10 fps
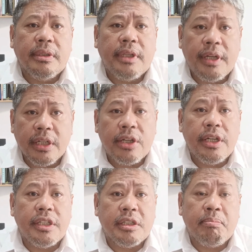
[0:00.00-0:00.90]
They're
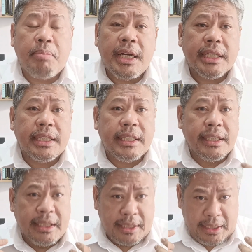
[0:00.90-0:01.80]
encouraged, but
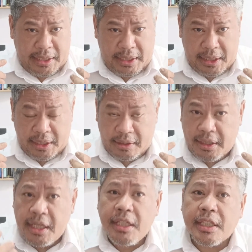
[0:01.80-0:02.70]

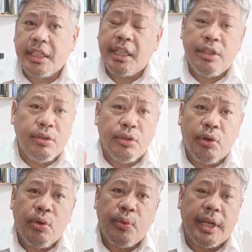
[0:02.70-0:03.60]
this in
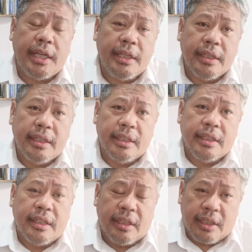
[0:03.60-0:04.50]
no way
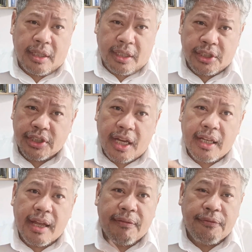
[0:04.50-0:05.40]

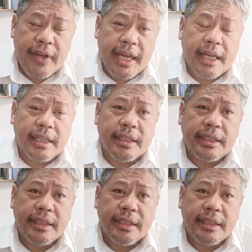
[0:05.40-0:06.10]
shall affect